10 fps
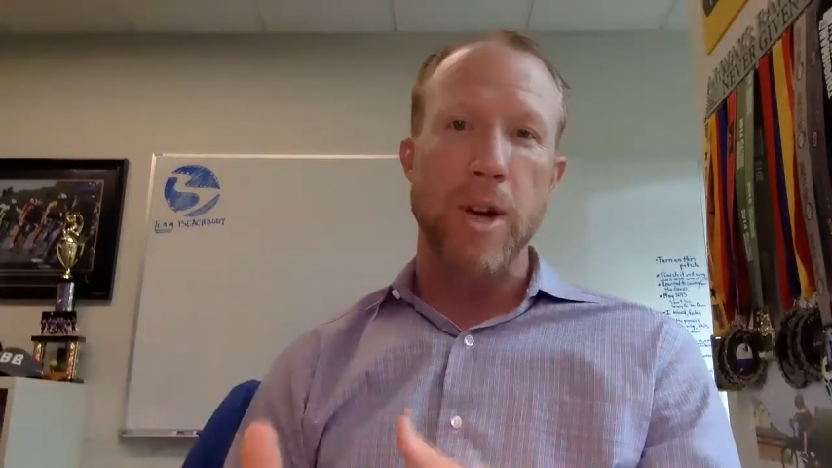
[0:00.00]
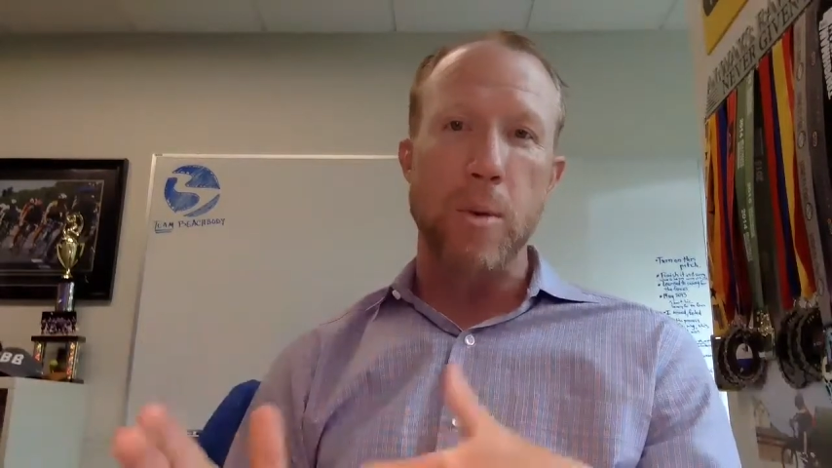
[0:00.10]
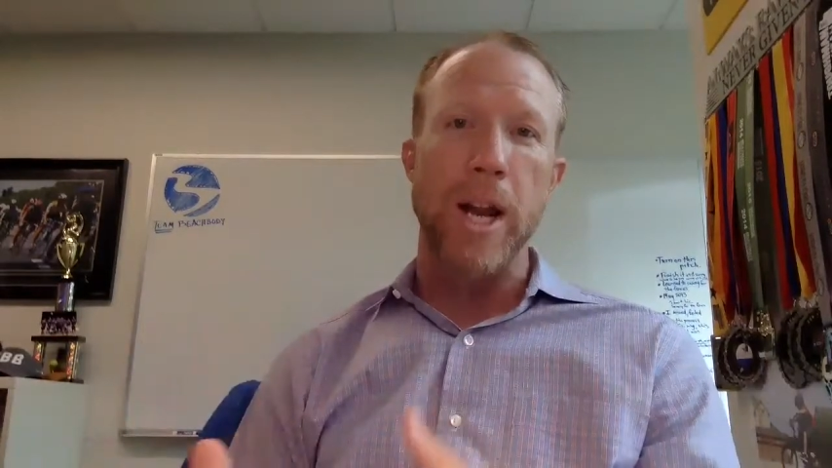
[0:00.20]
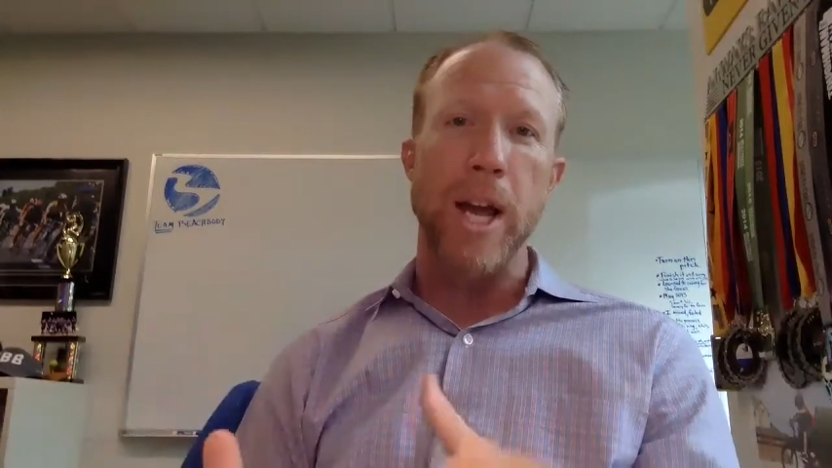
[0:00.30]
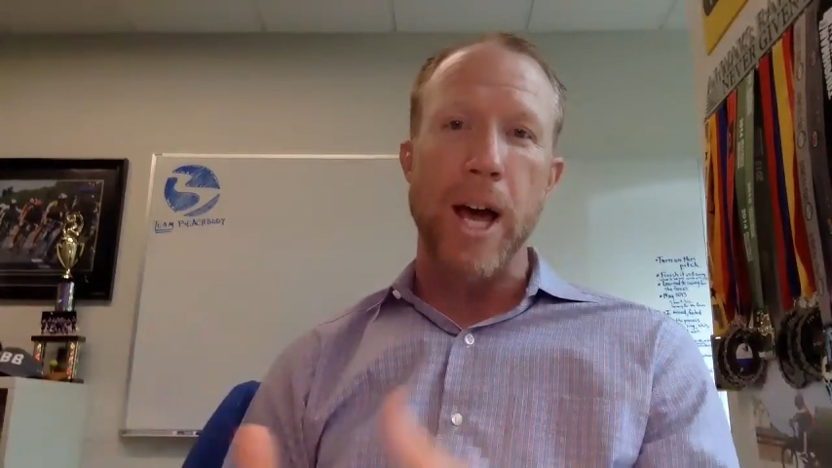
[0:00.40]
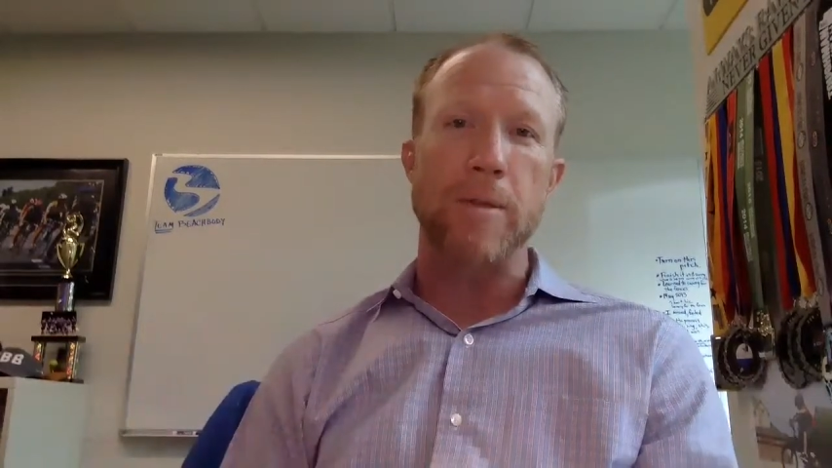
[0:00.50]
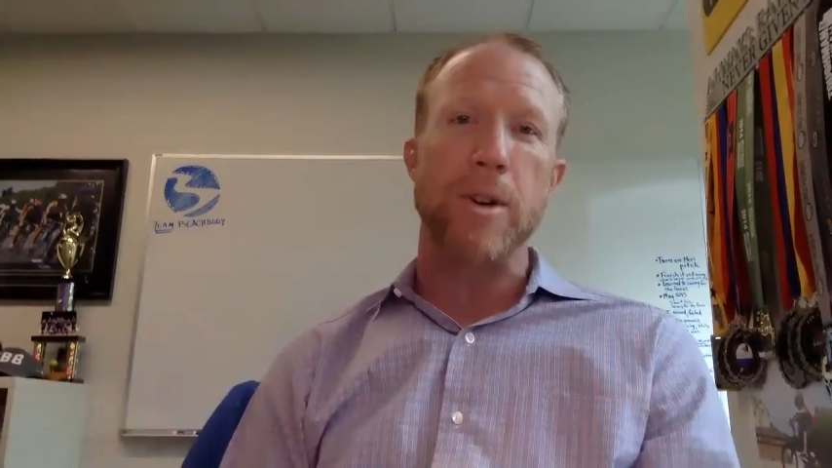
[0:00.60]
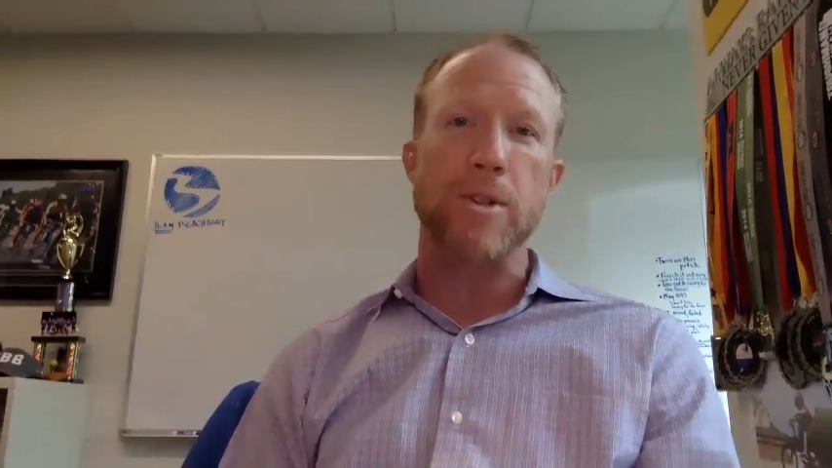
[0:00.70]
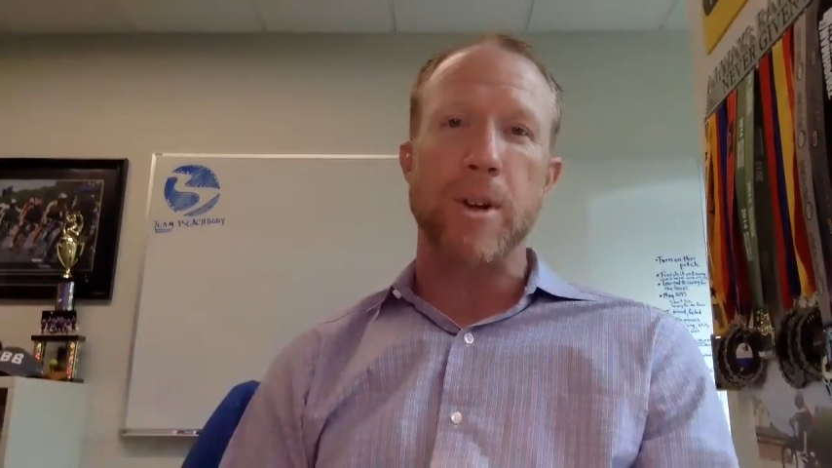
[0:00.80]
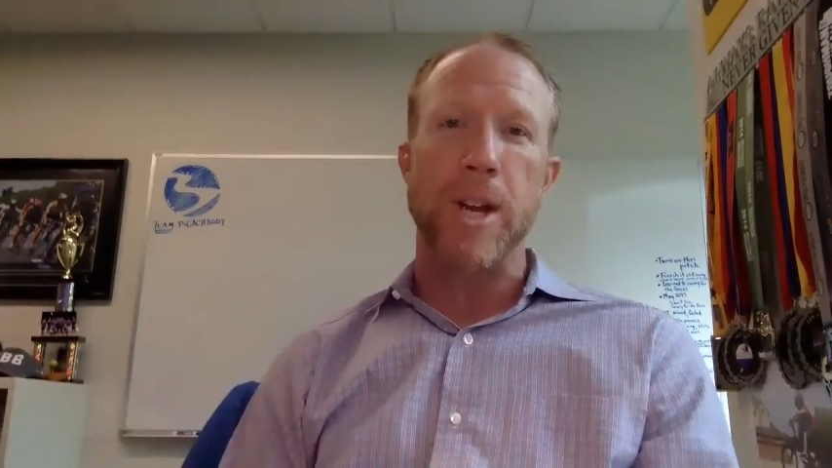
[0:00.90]
wedding
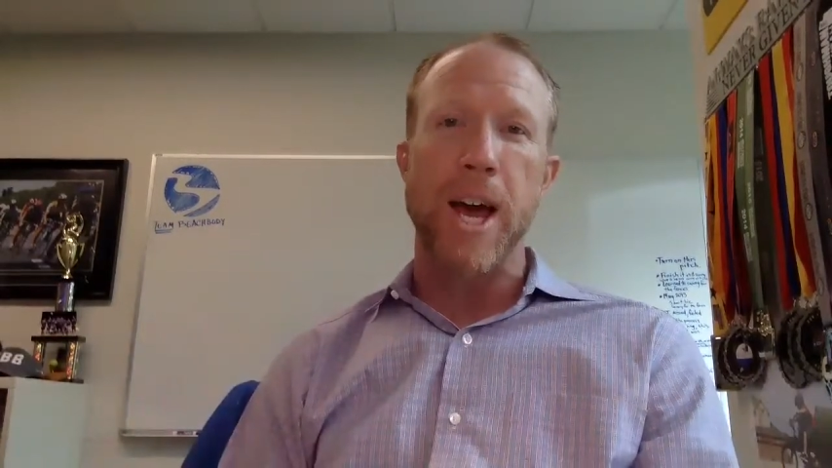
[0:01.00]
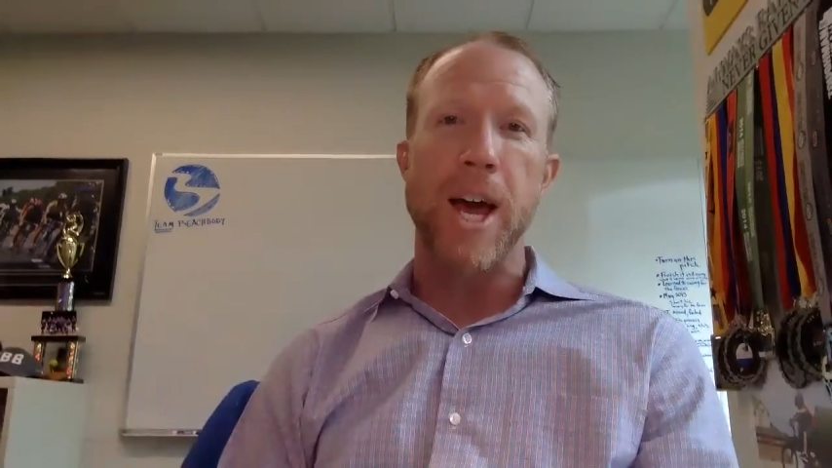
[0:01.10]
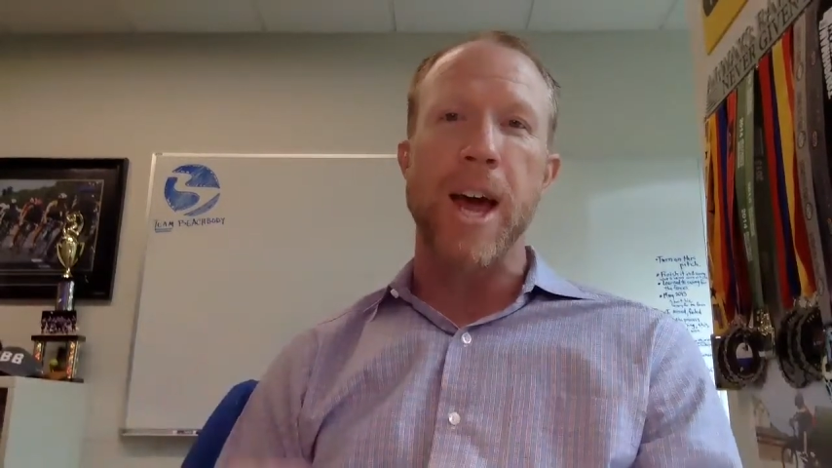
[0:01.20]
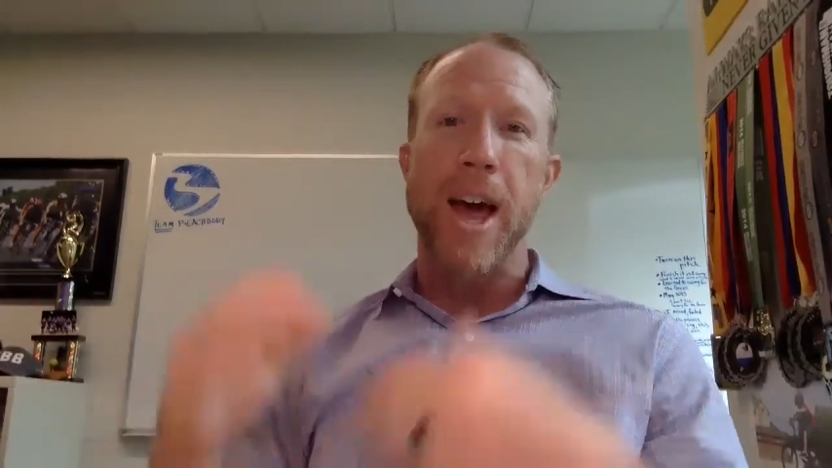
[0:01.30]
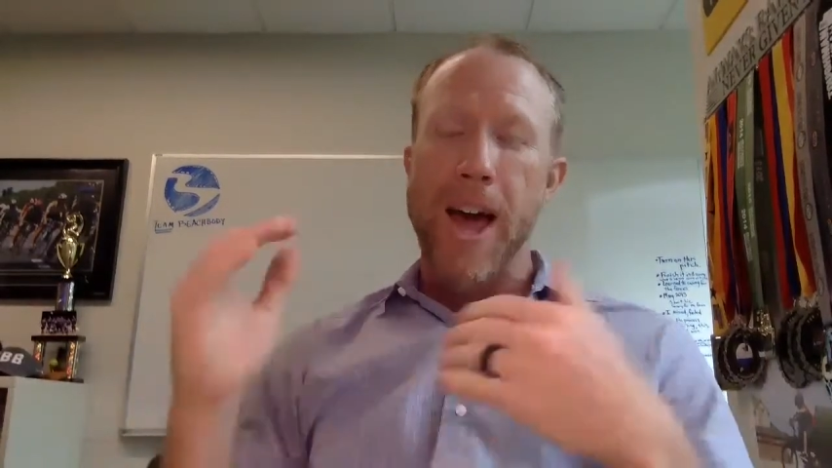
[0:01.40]
anniversary day,